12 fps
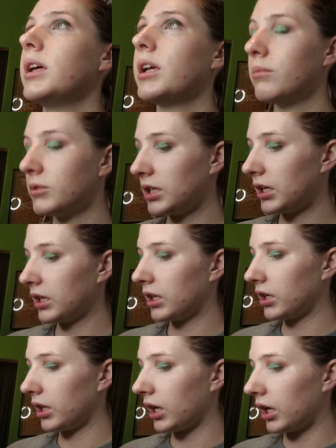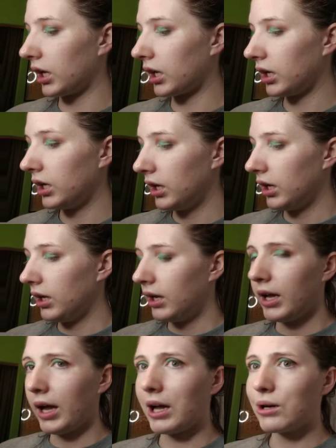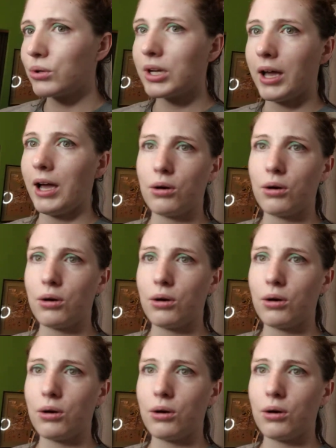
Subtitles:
And I'm sitting there like, how?